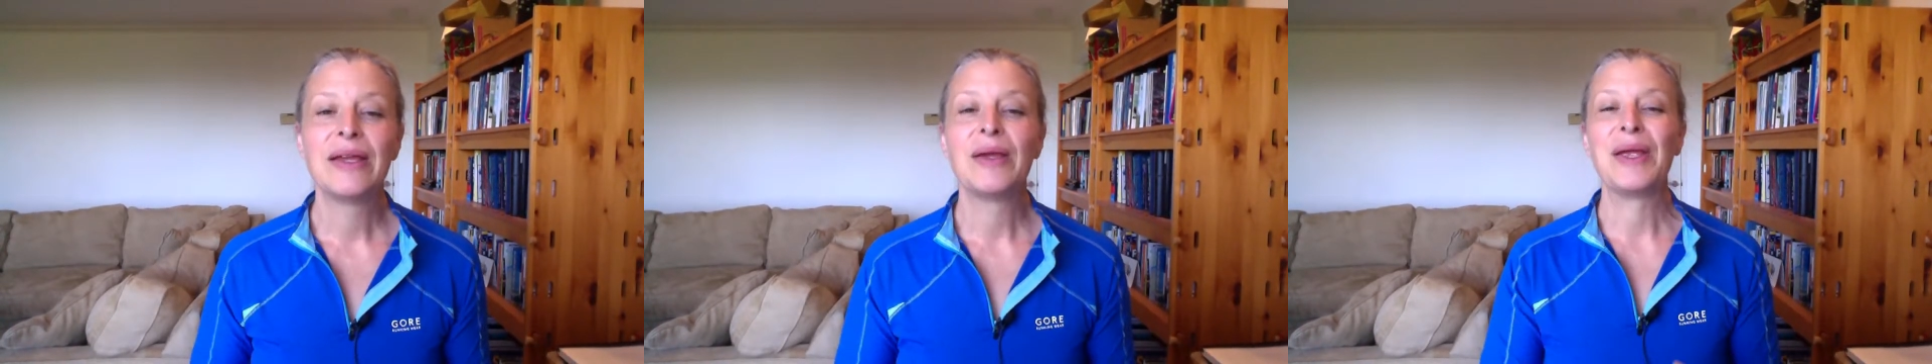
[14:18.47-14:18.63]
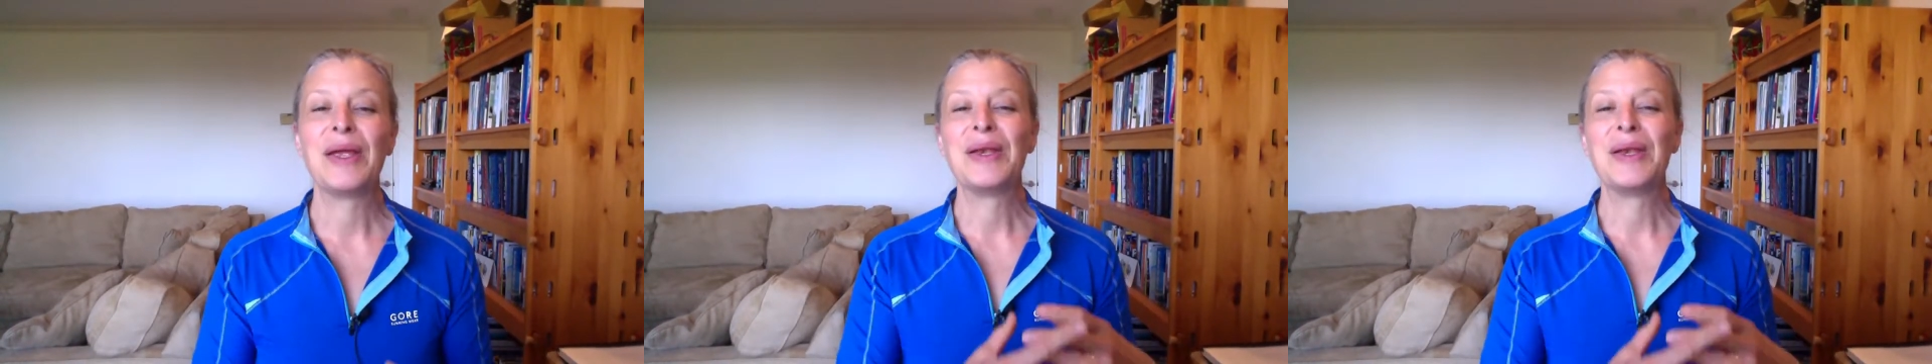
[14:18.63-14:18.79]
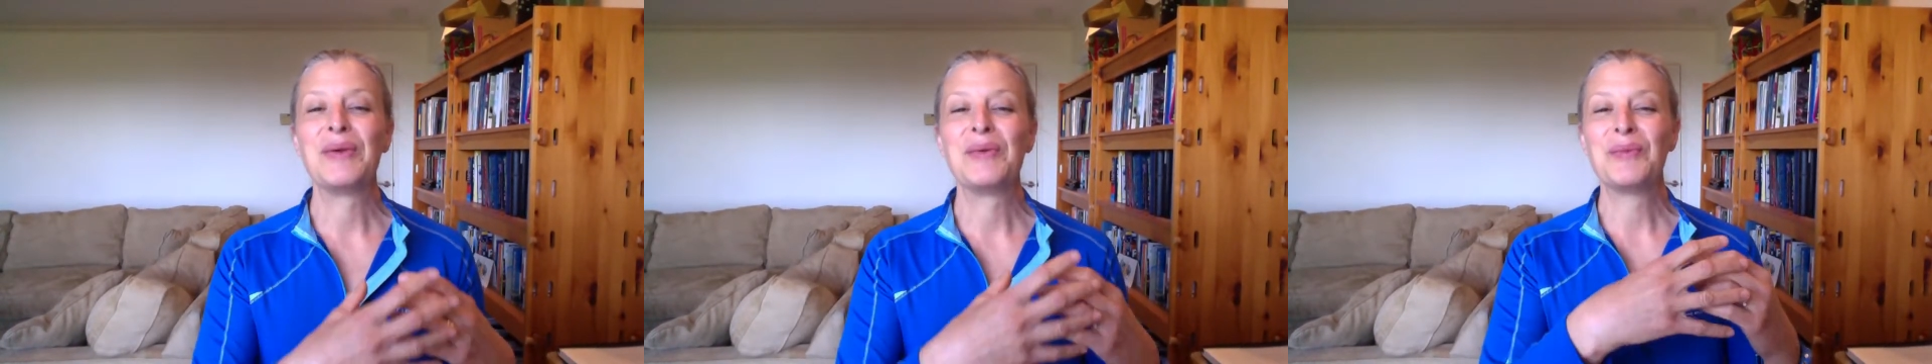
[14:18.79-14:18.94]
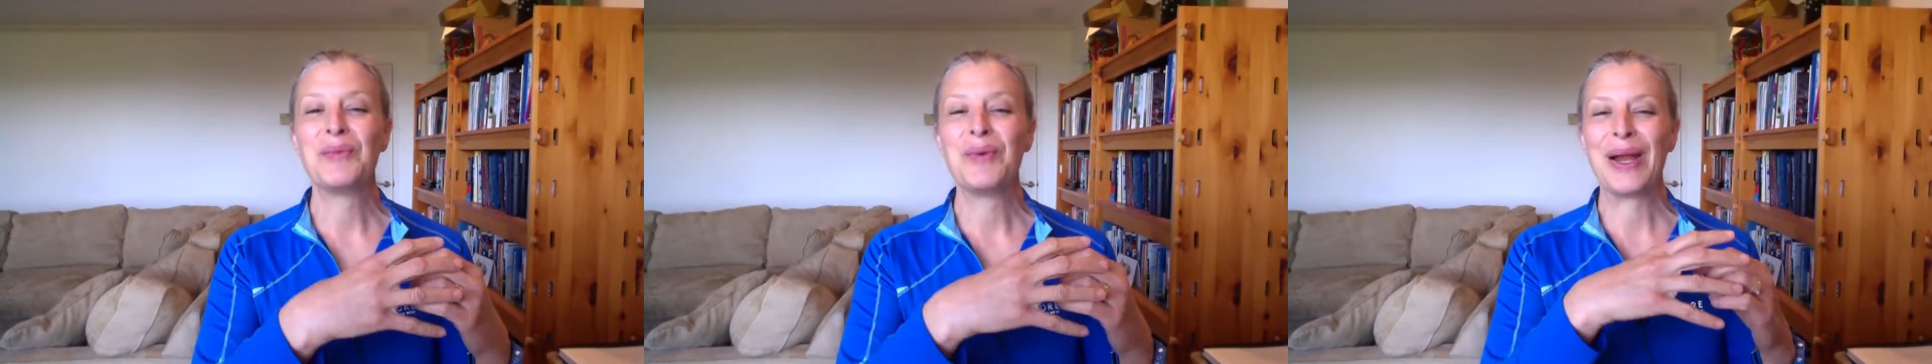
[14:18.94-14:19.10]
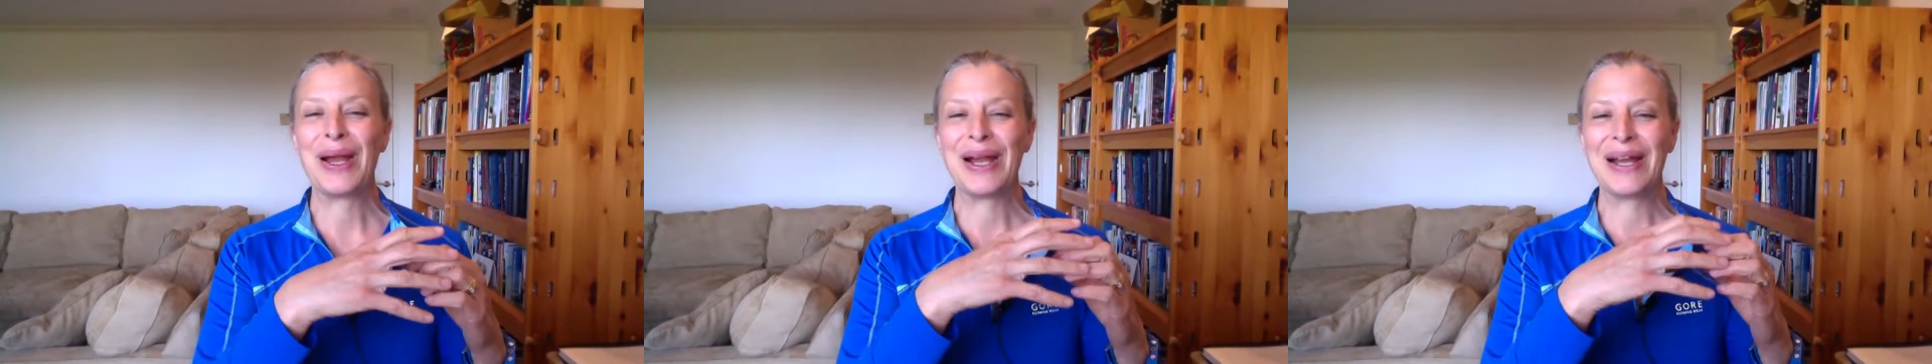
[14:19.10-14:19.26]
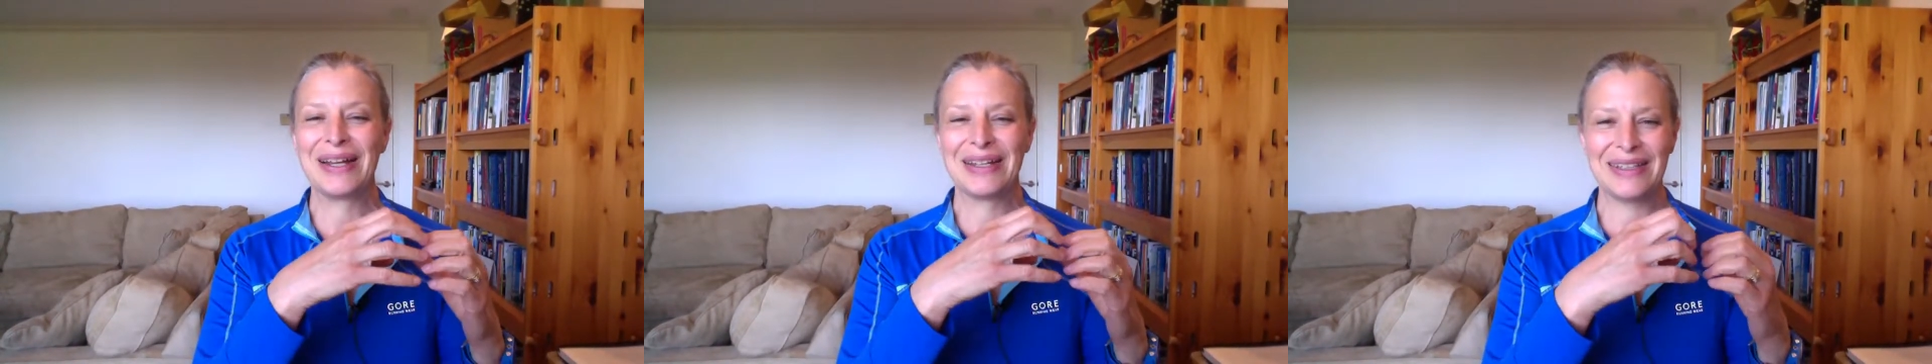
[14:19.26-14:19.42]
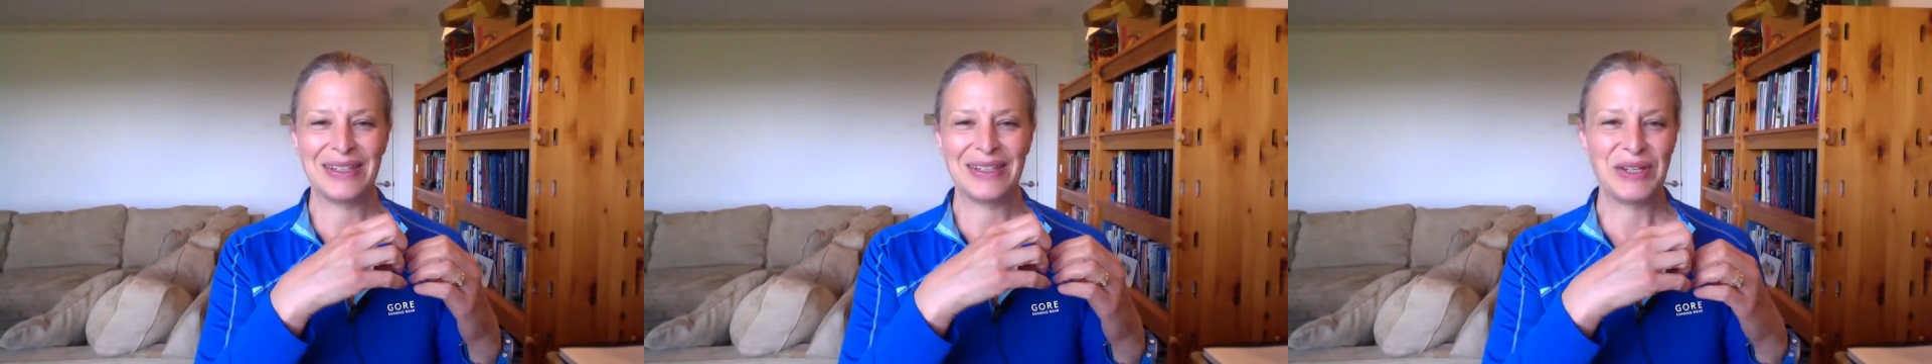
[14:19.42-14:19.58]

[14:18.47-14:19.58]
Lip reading: and where